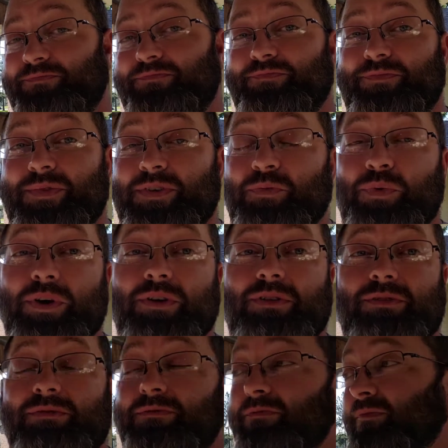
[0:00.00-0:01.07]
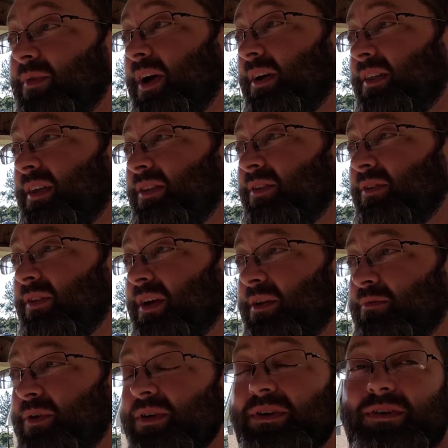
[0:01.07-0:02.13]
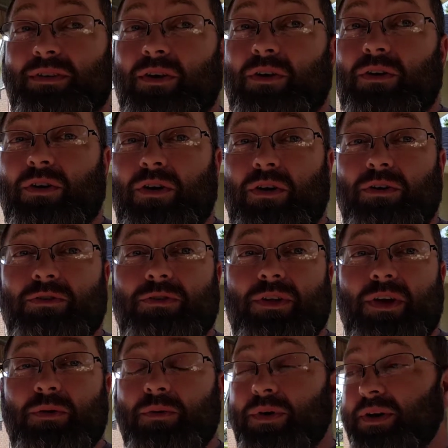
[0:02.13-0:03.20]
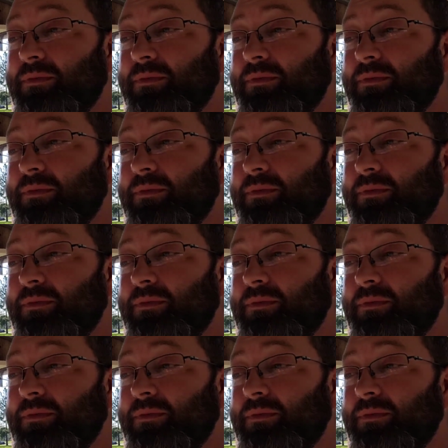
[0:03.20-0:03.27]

That's It's weird how they do that, but all cars are that way.